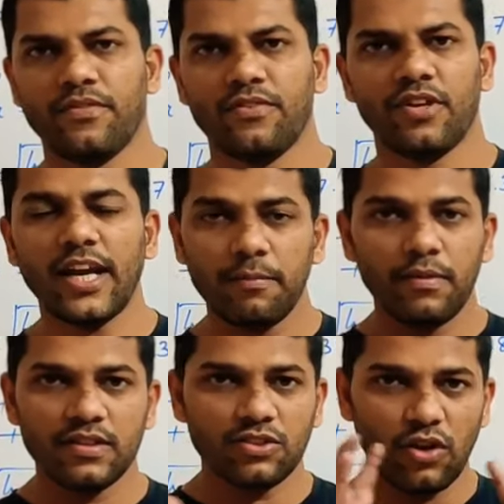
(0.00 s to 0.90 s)
Right?
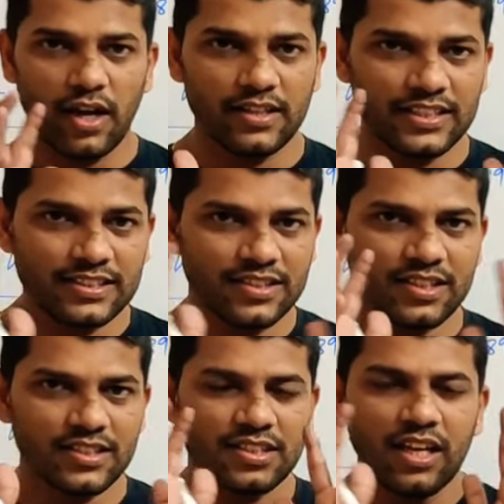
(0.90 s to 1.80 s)
And so
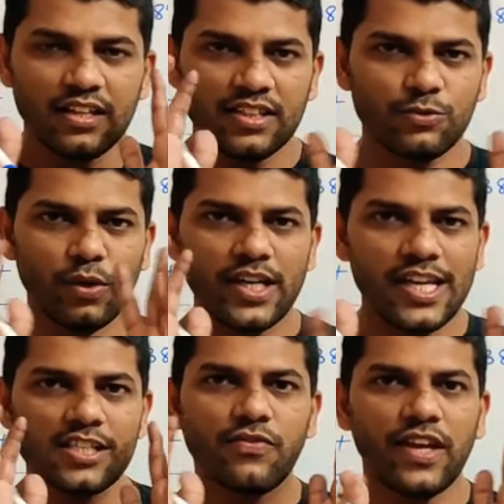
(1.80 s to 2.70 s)
this
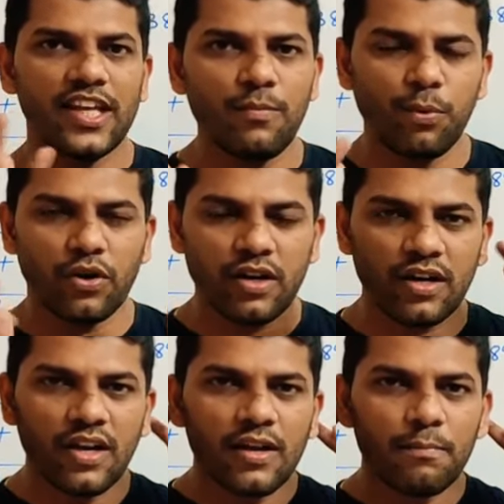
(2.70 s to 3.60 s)
wording is very important.